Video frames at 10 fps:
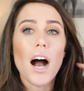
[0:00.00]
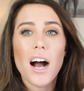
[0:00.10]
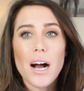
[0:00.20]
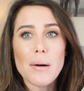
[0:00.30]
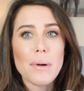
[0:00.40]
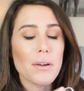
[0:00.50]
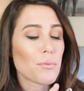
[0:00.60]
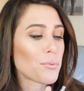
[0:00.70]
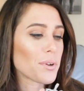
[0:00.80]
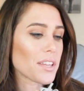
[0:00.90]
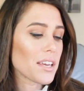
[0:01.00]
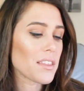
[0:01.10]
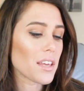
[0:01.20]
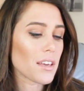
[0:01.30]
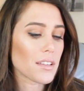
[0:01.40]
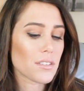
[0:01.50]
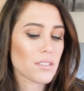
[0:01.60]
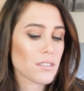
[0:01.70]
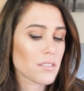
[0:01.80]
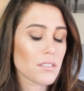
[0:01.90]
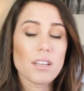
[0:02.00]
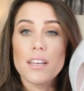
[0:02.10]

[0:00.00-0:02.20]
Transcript: Um, I really think it's